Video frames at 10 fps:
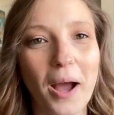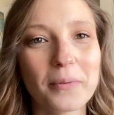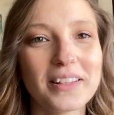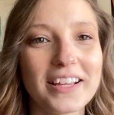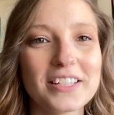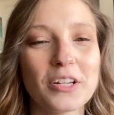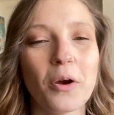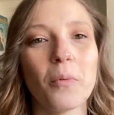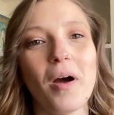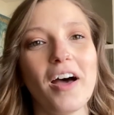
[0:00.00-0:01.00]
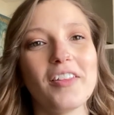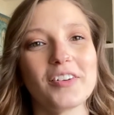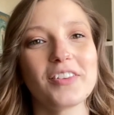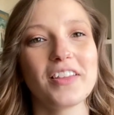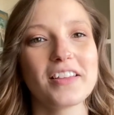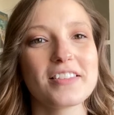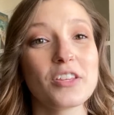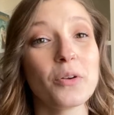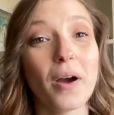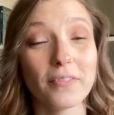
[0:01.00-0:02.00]
would like to know what other things
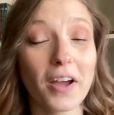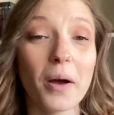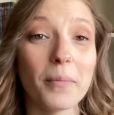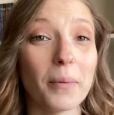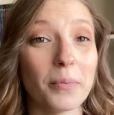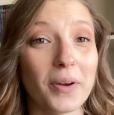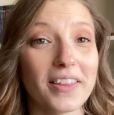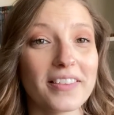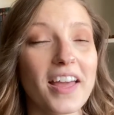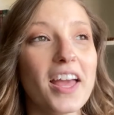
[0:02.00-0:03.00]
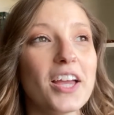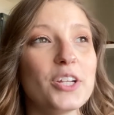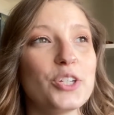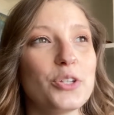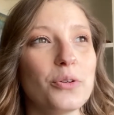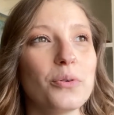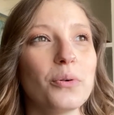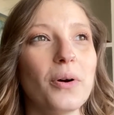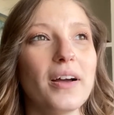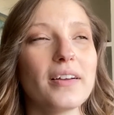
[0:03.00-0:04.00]
you have come up with
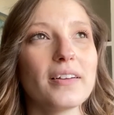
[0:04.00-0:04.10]
to